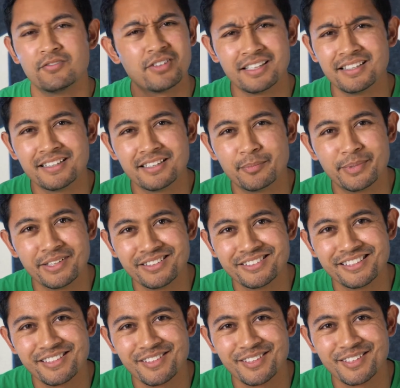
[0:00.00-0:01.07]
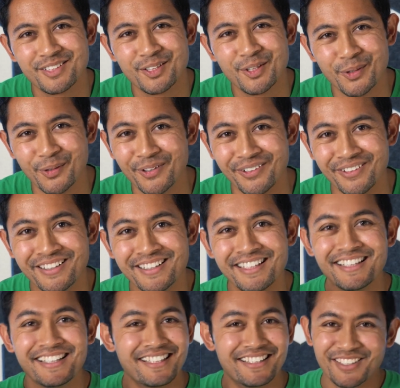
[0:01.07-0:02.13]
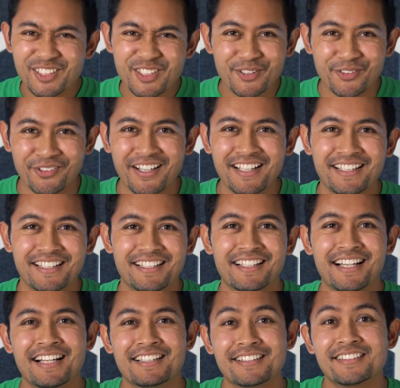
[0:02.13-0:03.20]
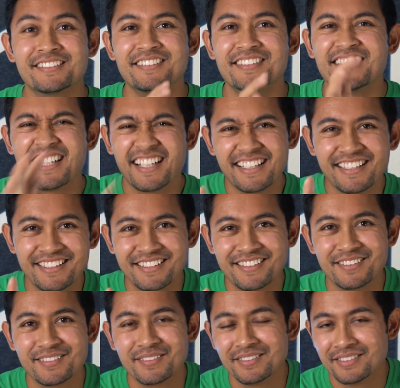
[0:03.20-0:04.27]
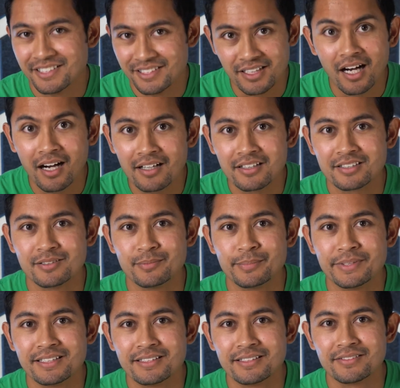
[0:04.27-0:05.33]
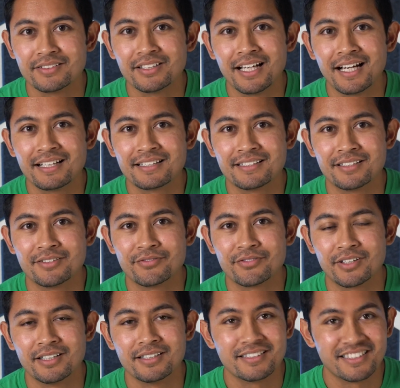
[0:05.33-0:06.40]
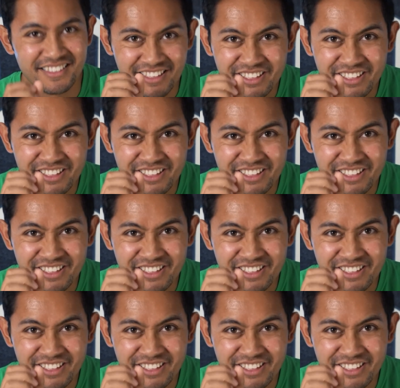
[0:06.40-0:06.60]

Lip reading: finally, the build just looks cool. It looks great. It has a nice, just awesome piece of glass in the front. It's